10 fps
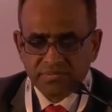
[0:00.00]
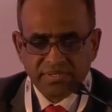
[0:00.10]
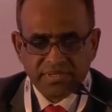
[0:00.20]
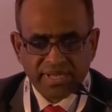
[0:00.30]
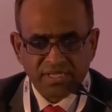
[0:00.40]

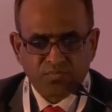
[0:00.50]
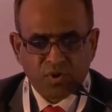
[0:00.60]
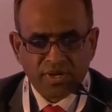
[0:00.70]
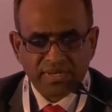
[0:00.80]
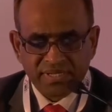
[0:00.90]
The next
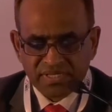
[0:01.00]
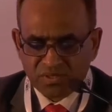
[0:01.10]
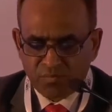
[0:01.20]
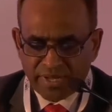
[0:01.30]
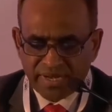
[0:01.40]
point
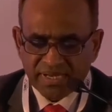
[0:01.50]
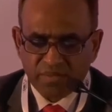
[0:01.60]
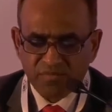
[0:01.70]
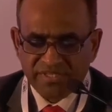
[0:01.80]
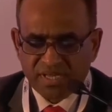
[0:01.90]
is
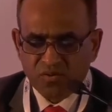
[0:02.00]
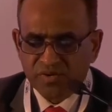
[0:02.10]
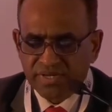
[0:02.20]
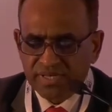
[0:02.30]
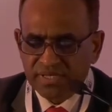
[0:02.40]
maritime
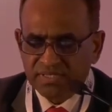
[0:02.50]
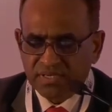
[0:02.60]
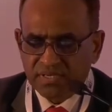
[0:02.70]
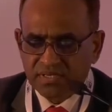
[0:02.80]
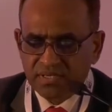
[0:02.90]
security
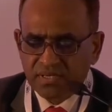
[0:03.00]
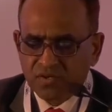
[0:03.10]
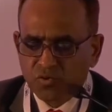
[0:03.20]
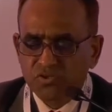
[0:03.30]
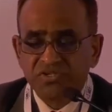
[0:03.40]
is
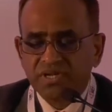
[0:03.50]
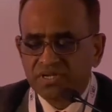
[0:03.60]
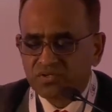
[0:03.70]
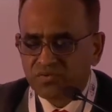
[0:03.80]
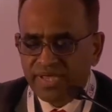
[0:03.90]

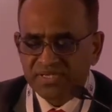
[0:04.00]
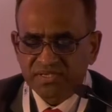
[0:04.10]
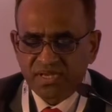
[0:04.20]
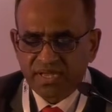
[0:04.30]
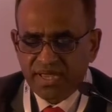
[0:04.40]
crucial to
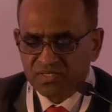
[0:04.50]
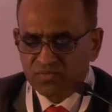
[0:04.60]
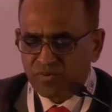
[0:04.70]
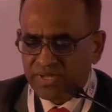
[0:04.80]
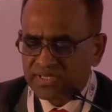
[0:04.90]
national
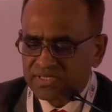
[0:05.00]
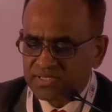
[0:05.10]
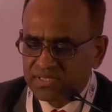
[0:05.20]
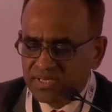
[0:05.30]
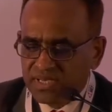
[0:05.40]
as well
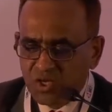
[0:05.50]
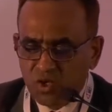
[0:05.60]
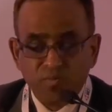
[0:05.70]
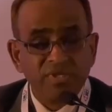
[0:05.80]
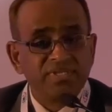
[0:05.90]
as
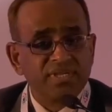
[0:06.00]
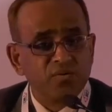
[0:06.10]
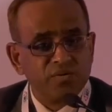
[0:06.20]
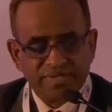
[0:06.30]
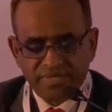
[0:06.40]
human
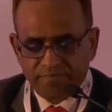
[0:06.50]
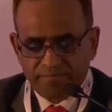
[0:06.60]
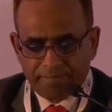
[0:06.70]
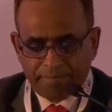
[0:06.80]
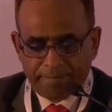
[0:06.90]
security.
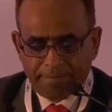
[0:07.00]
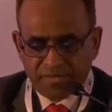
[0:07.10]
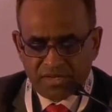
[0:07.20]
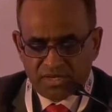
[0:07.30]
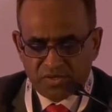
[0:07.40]

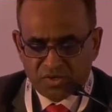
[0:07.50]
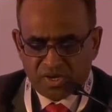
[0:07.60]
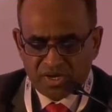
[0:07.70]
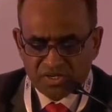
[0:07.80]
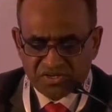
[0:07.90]

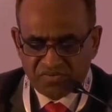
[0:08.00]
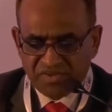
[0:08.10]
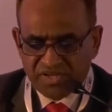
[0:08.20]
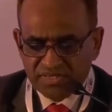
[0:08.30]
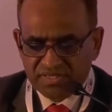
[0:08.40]
Drug
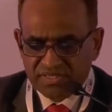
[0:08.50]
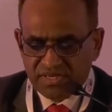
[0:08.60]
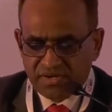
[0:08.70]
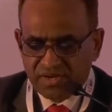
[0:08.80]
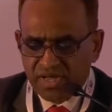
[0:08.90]
traffickers,
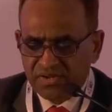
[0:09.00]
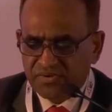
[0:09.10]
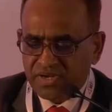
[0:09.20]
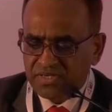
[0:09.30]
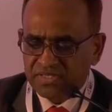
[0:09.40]
gun
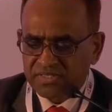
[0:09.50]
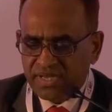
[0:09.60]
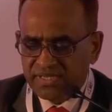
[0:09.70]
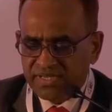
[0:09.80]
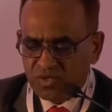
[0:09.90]
runners,
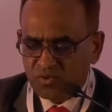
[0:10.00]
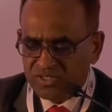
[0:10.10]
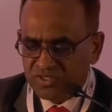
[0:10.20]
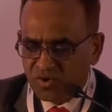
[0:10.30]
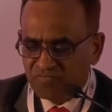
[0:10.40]
and
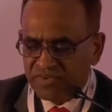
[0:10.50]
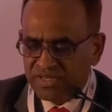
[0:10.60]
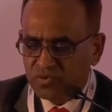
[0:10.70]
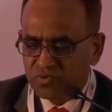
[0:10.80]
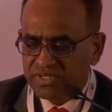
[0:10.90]
terrorists often
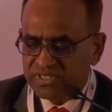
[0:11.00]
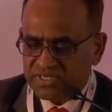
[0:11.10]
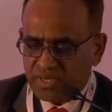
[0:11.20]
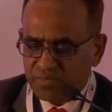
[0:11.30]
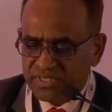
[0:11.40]
use the
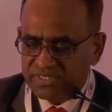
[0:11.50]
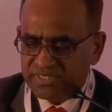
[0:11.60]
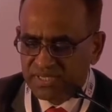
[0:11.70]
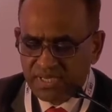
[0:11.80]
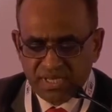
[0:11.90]

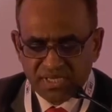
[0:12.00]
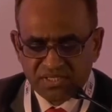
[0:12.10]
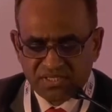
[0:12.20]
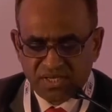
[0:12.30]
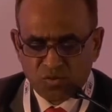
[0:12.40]
established
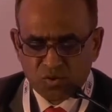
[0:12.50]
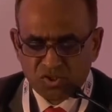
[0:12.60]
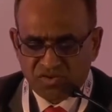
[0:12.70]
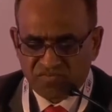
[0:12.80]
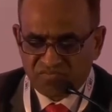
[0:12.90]
sea
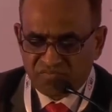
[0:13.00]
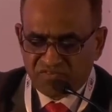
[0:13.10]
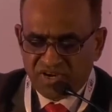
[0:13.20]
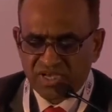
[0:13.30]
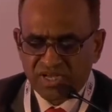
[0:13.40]
routes of
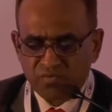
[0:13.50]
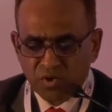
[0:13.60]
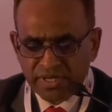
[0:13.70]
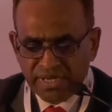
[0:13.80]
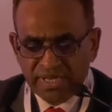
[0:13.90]

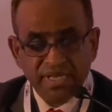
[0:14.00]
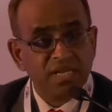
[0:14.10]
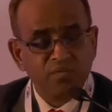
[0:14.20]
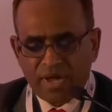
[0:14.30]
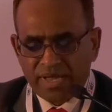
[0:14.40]
vulnerable
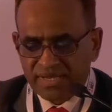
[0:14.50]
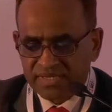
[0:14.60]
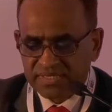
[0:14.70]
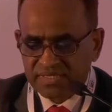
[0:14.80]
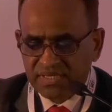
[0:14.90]
illegal
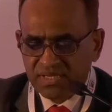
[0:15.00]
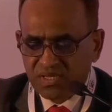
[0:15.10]
migrants